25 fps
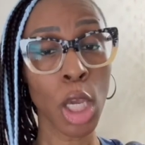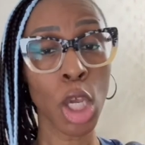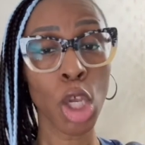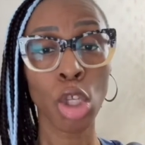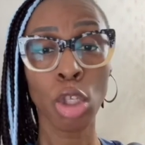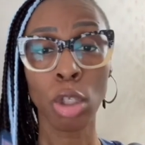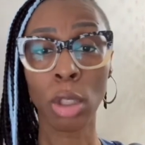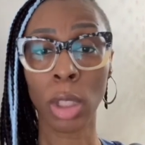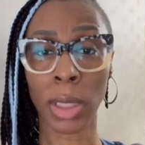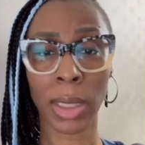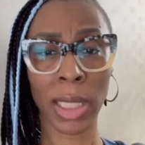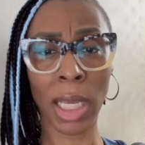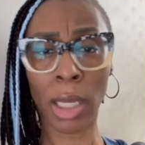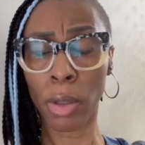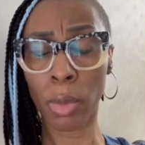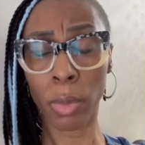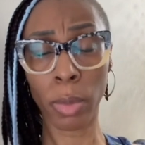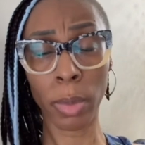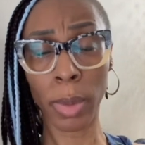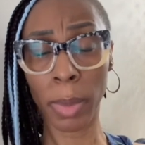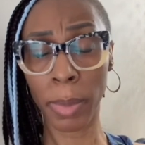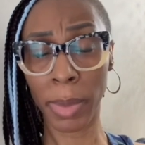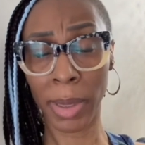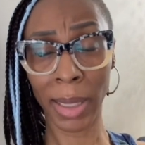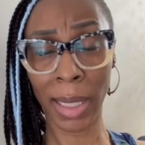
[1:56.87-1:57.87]
Because I don't
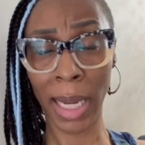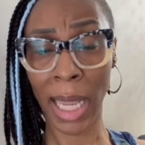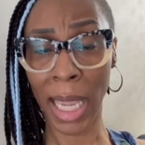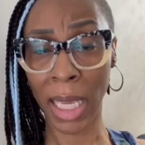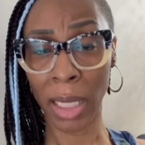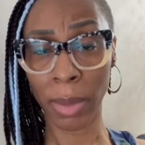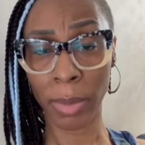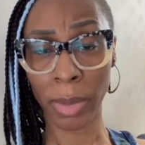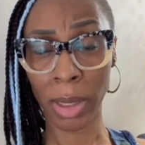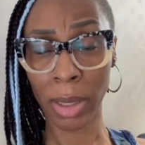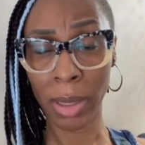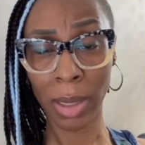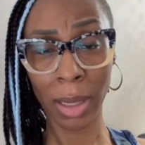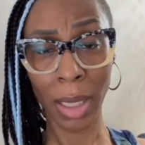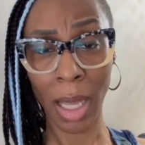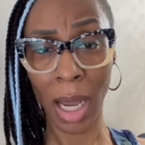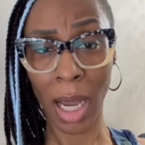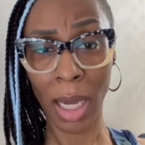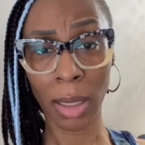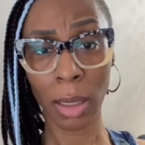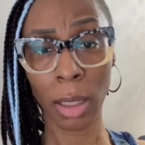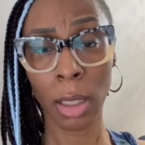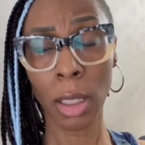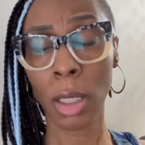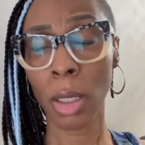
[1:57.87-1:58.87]
remember the names. It's a lot,
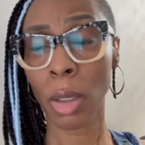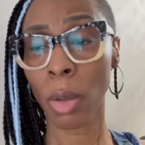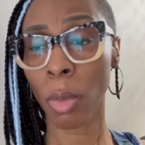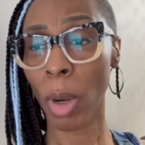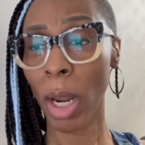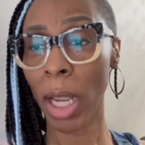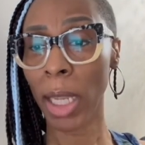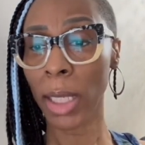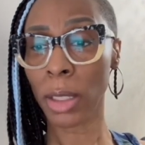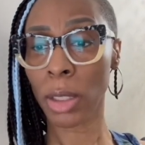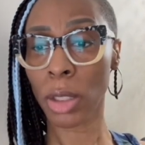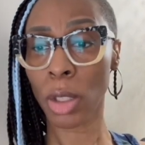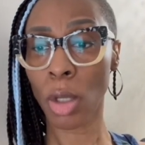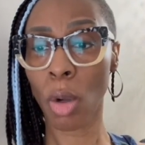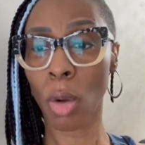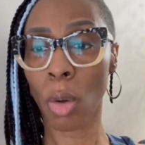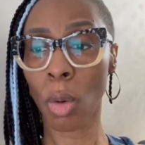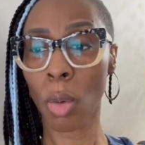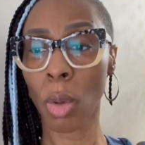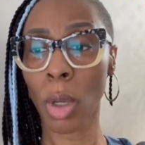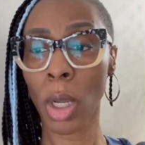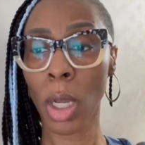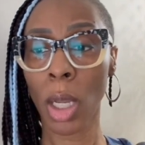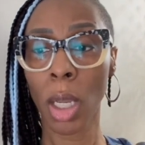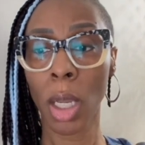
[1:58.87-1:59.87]
right? So
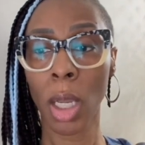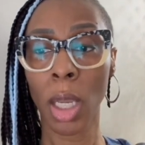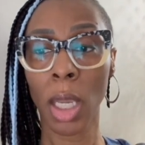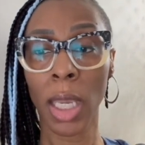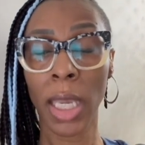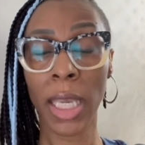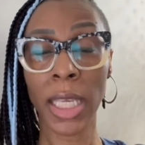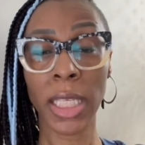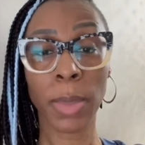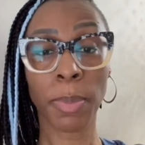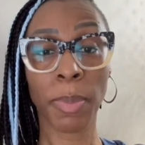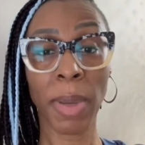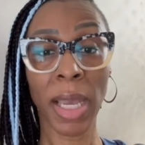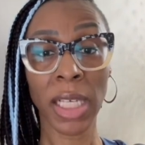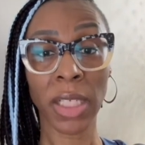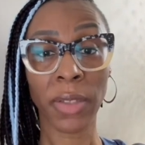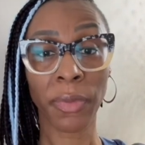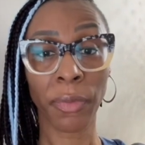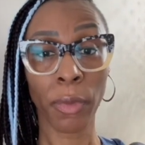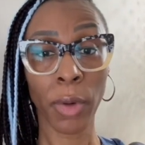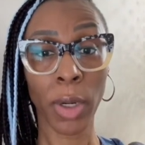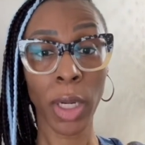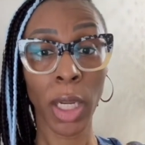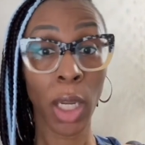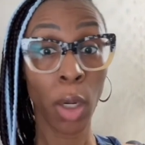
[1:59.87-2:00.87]
his best
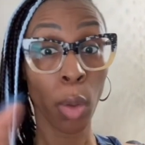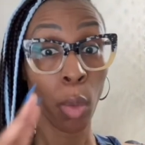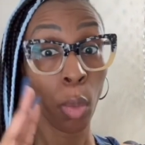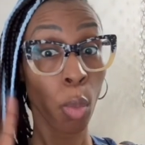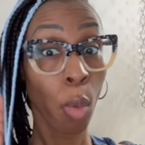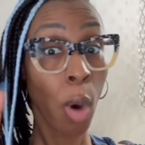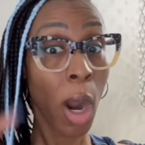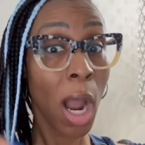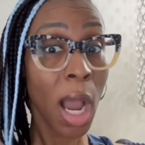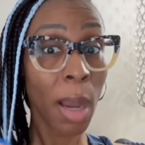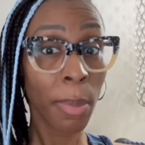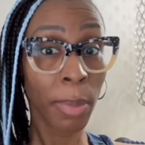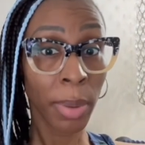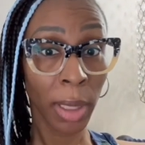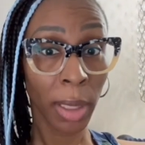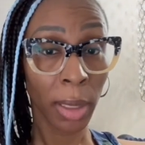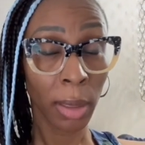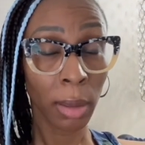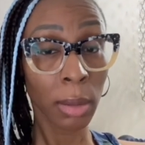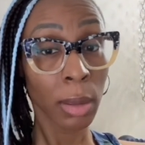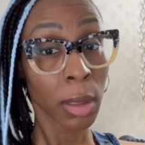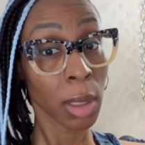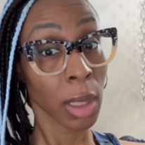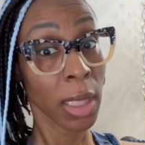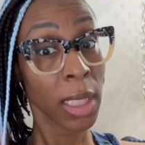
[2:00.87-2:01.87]
friend,
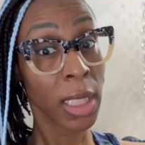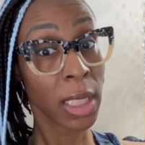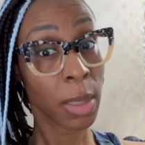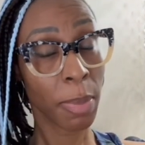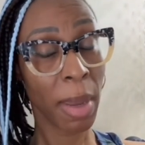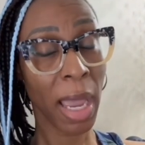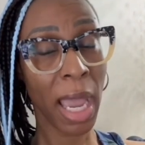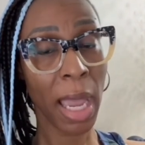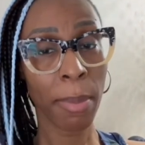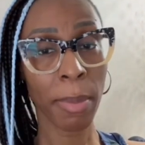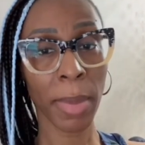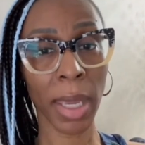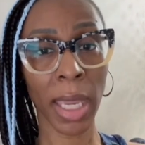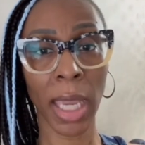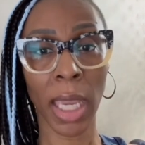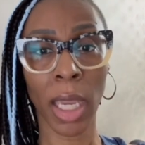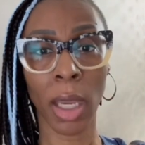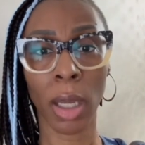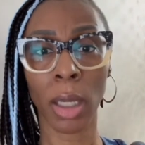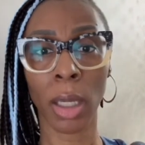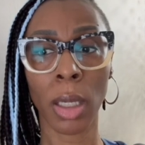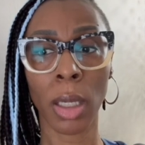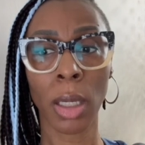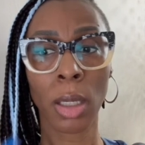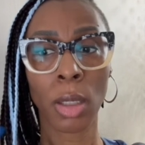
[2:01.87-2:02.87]
Robin, to his
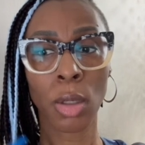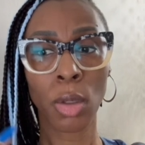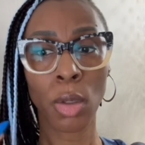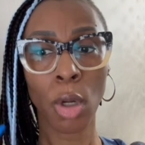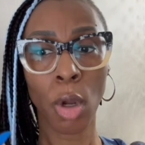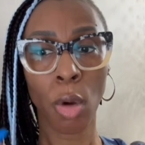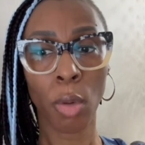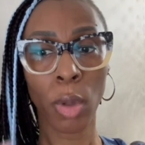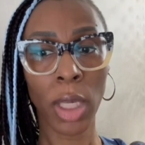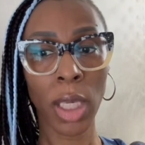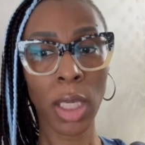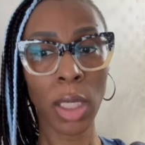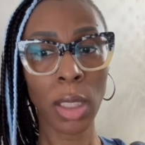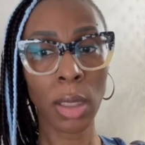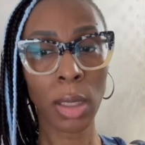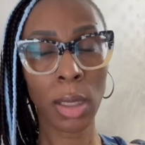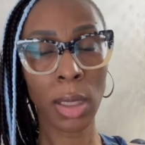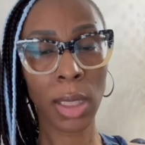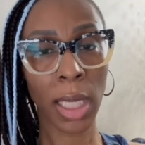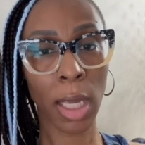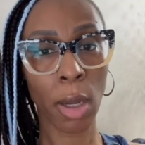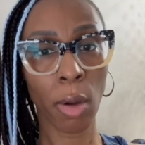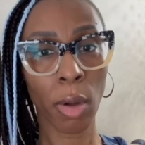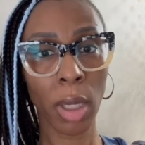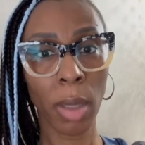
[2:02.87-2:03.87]
Batman, he
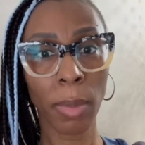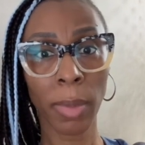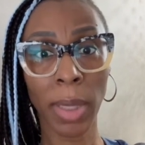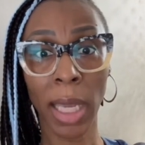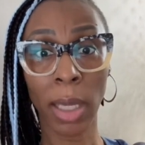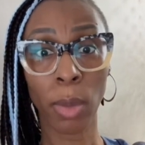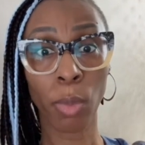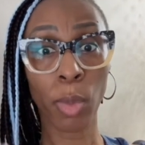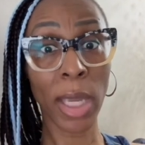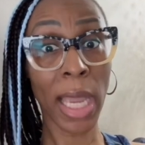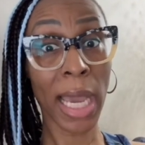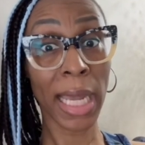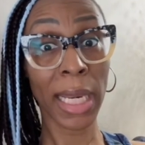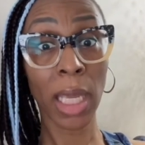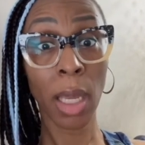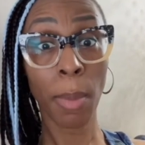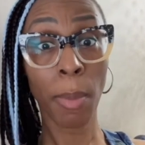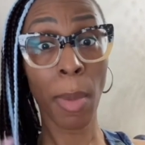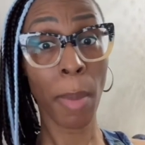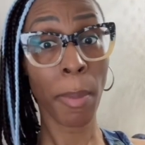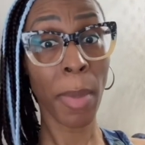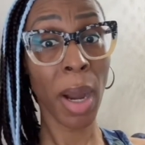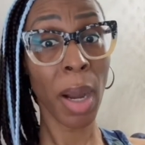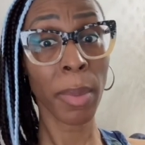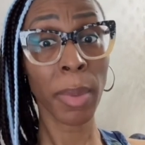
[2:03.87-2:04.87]
tell him, like, we got to get my
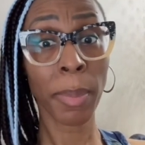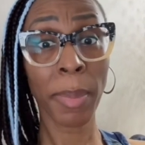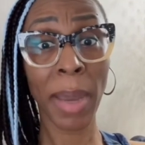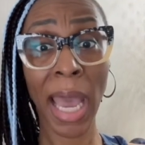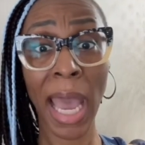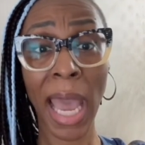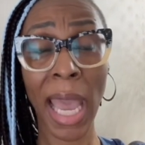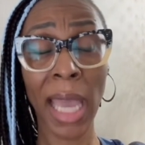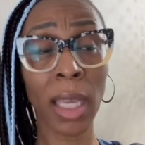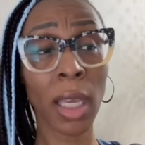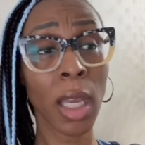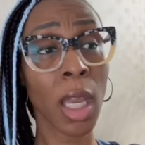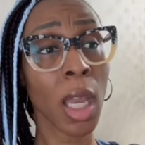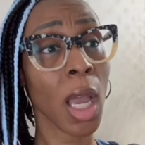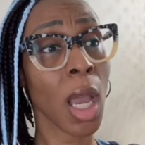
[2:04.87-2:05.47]
mama back.